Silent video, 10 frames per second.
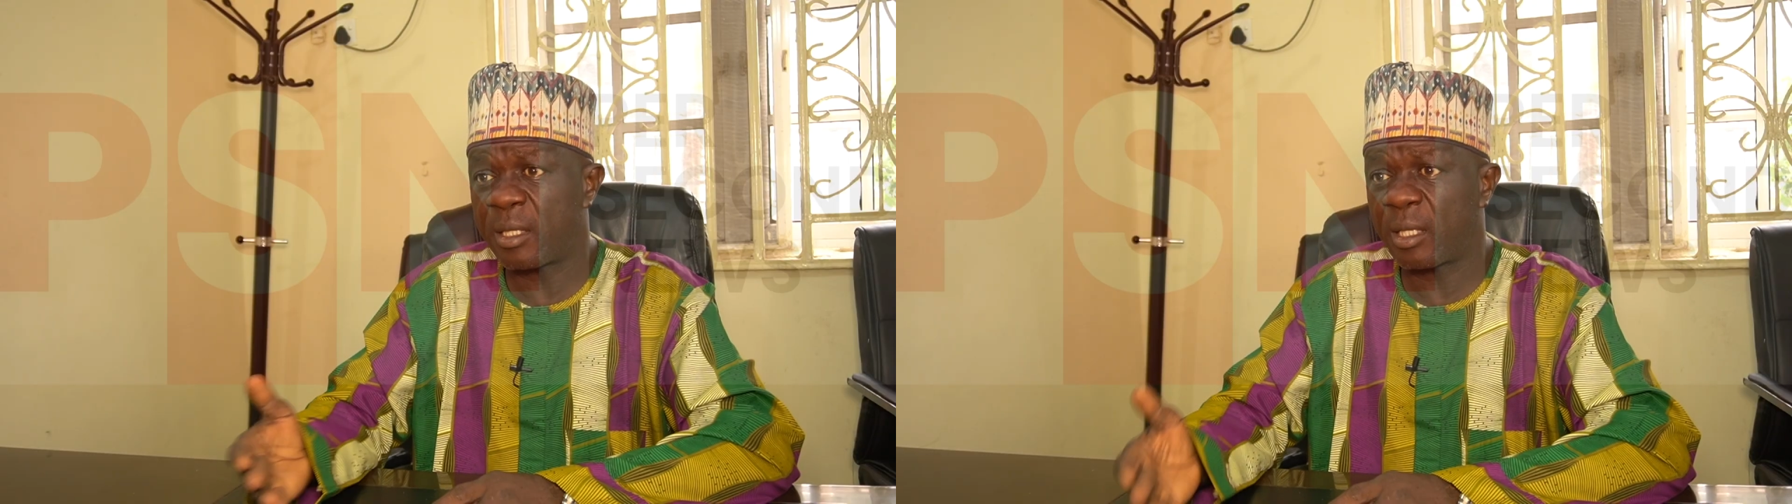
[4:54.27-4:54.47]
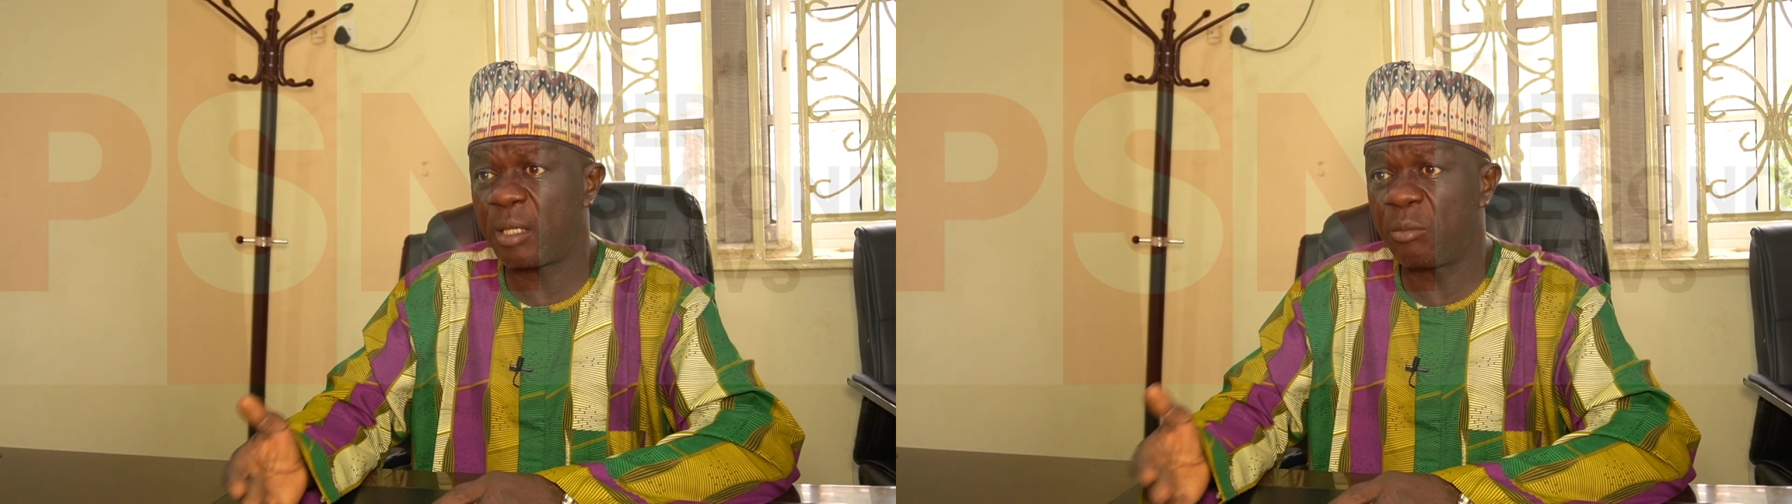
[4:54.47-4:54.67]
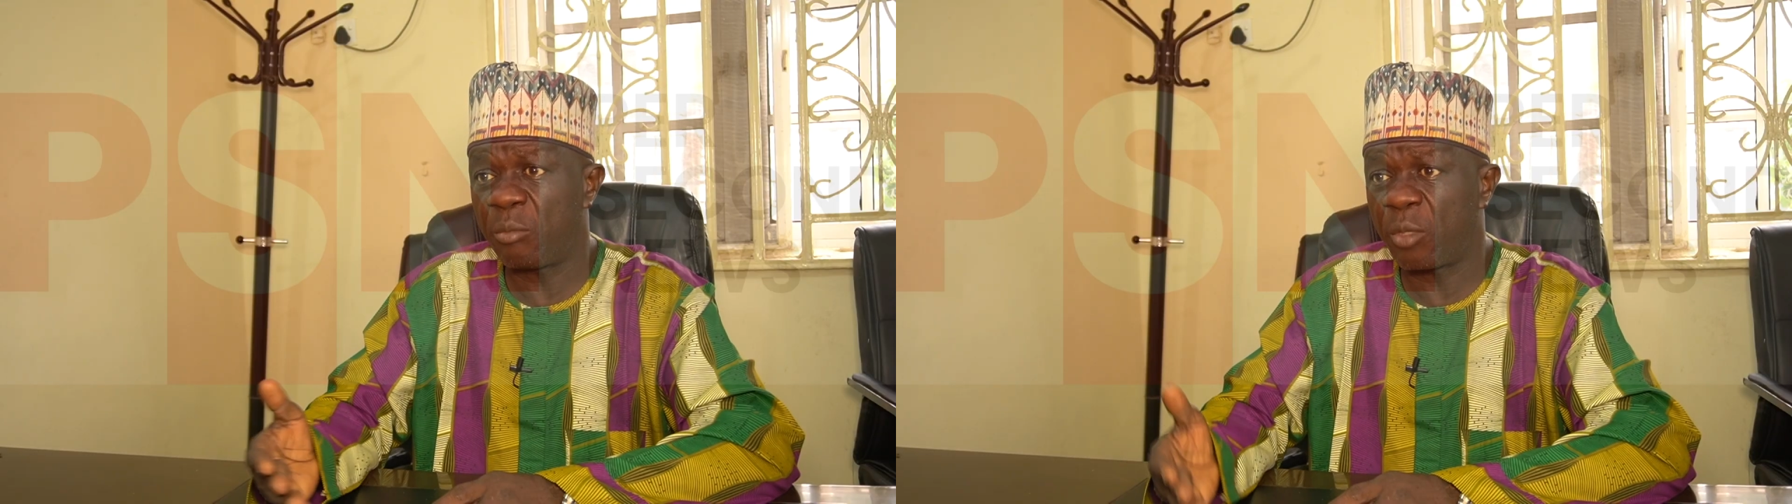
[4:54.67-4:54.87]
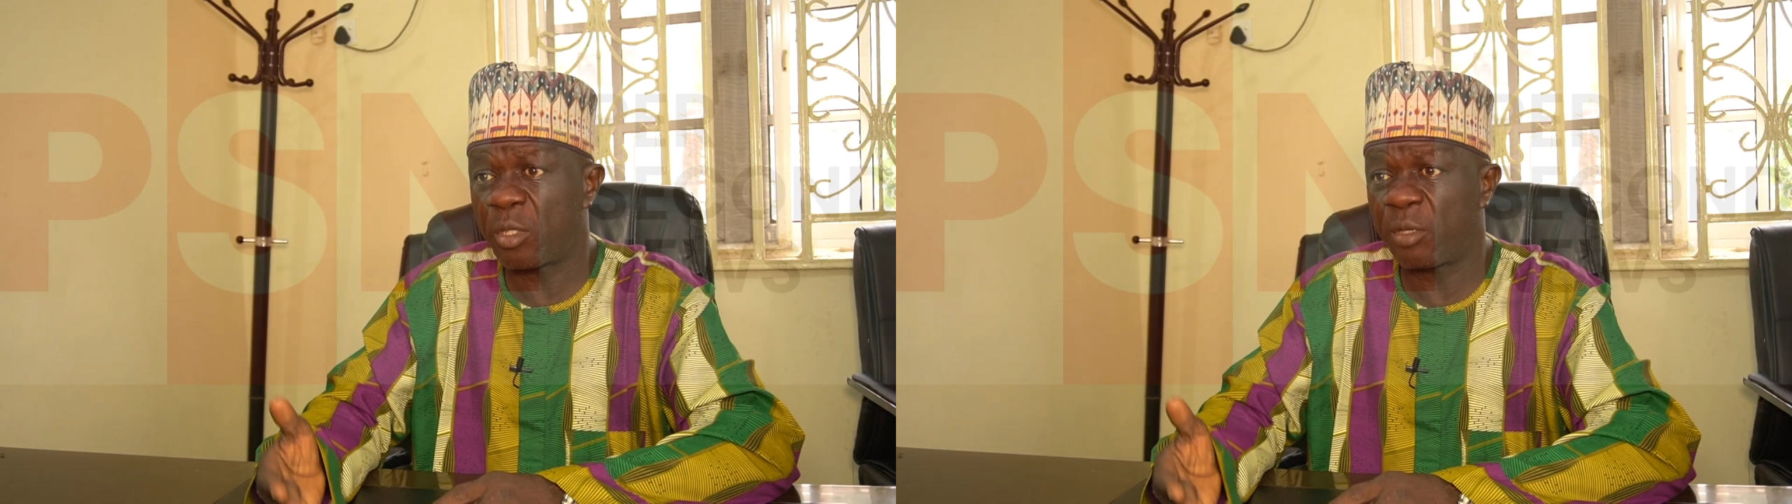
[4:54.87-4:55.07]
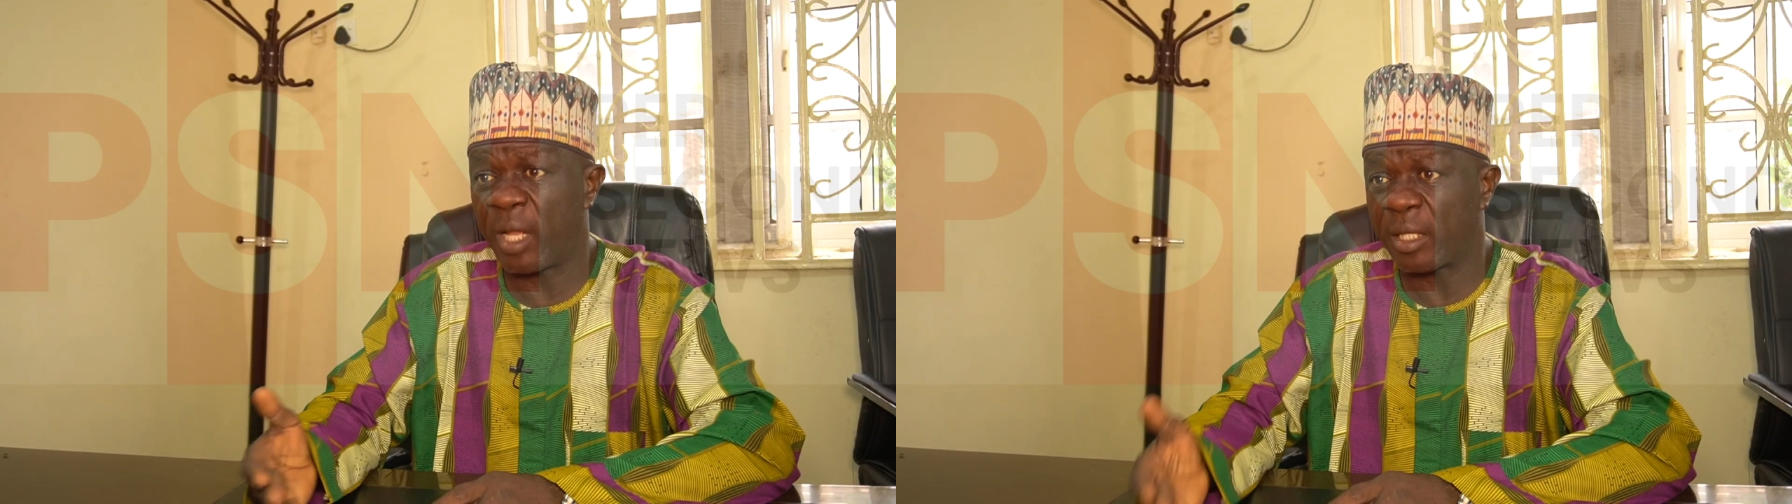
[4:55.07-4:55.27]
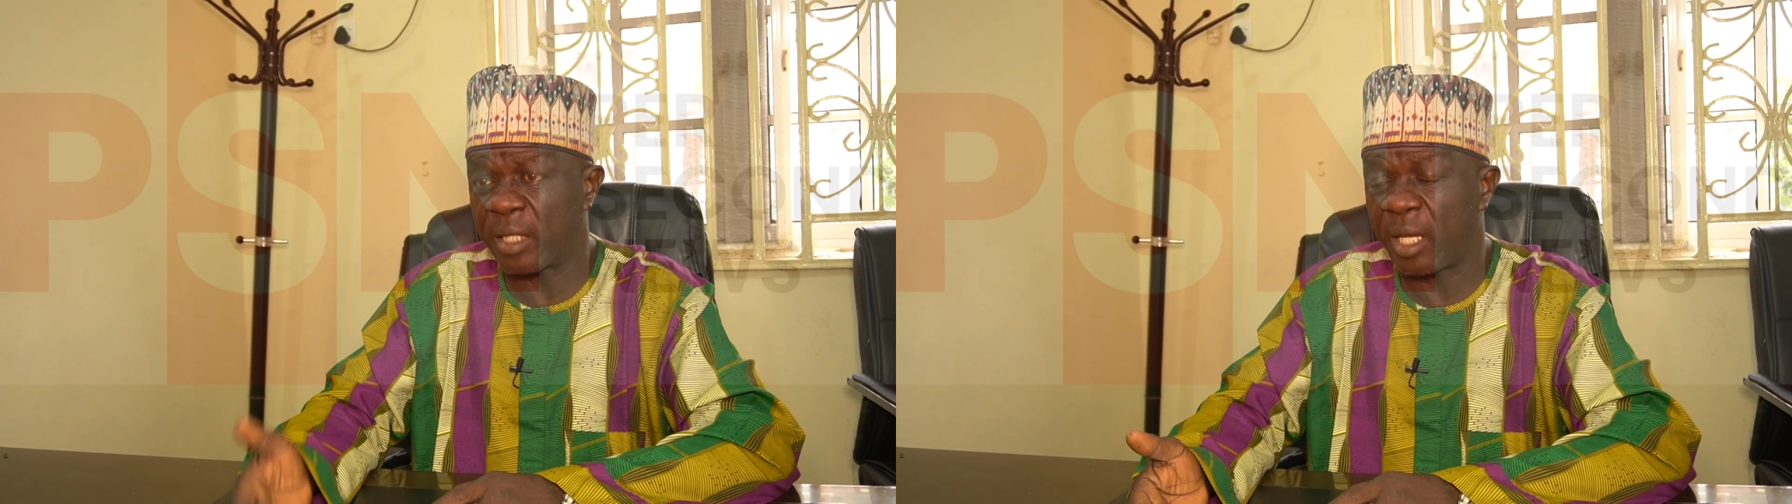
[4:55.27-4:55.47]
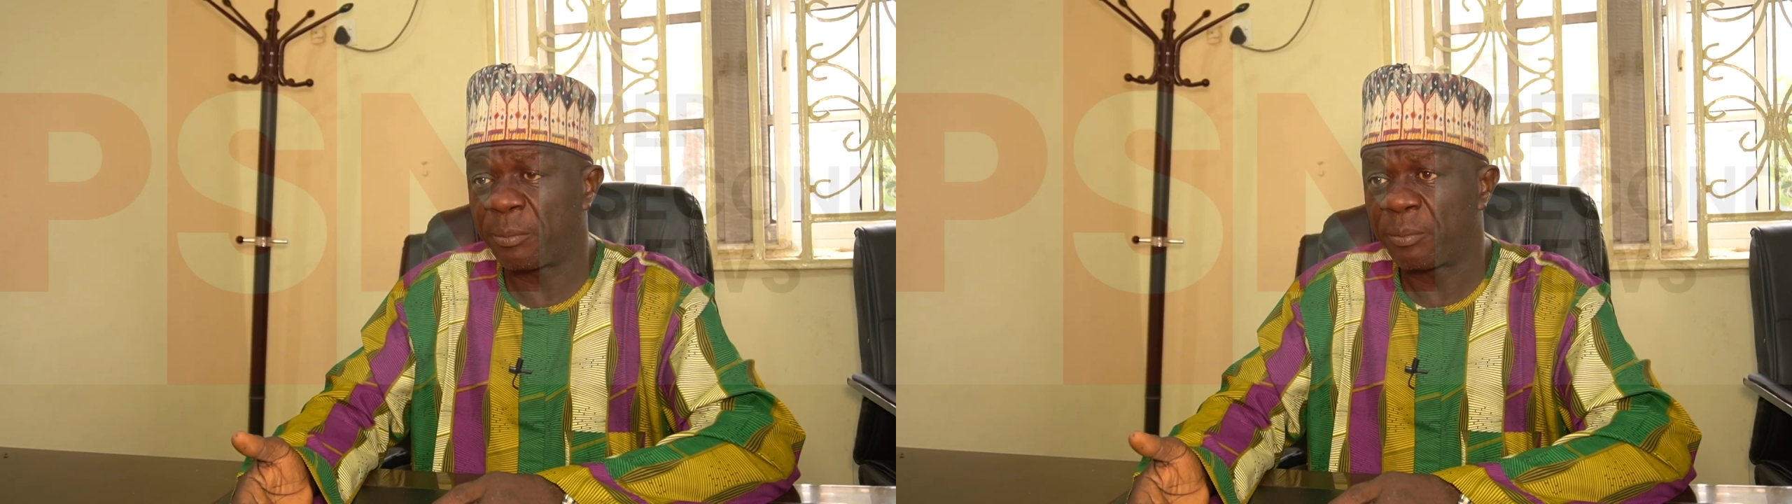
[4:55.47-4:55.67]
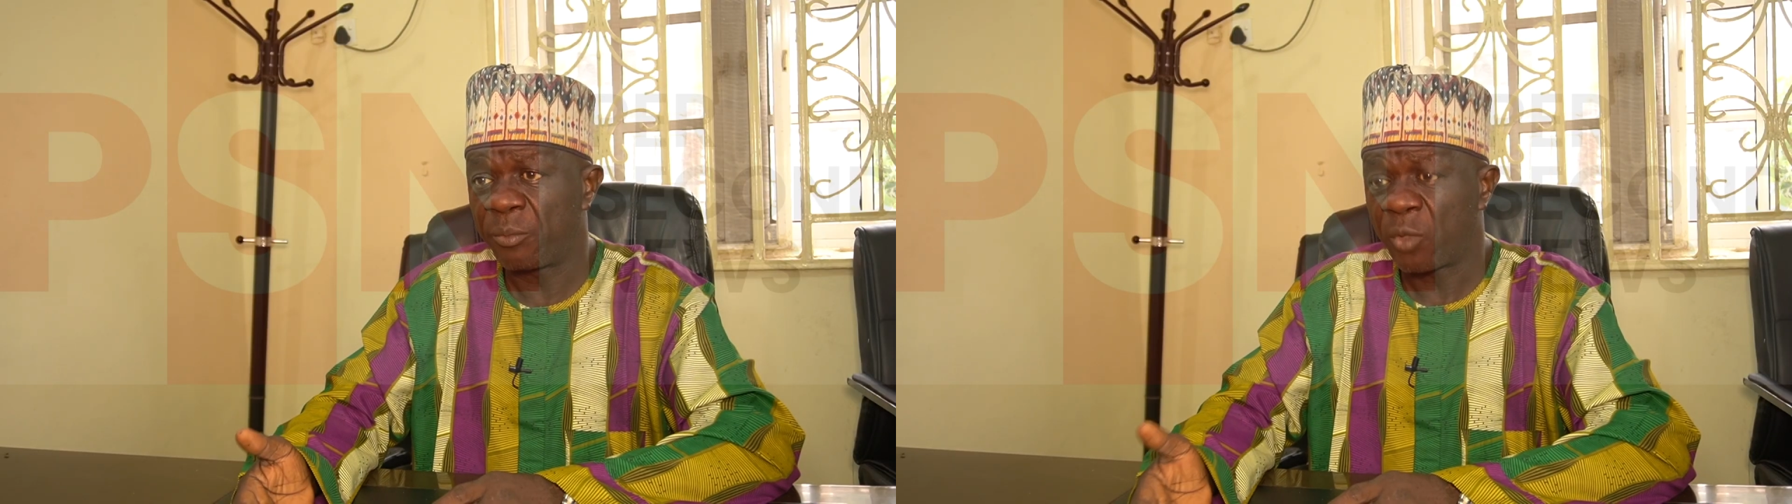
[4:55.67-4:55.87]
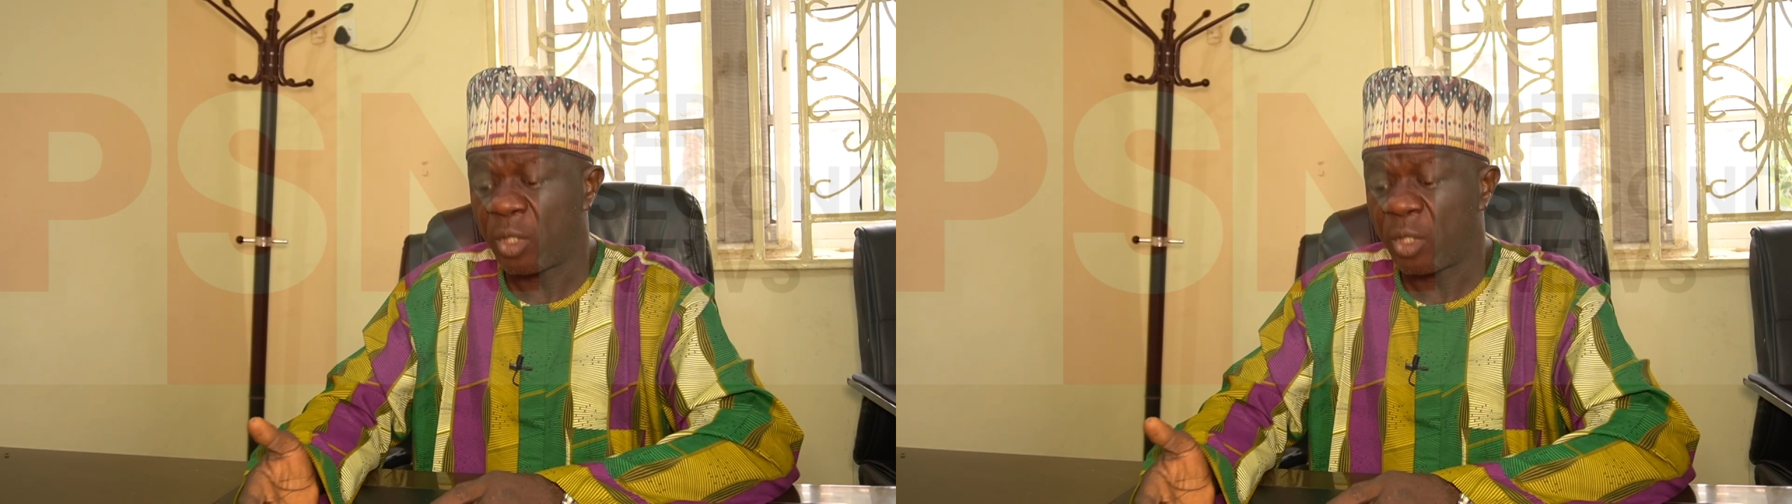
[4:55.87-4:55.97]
taken most of their time.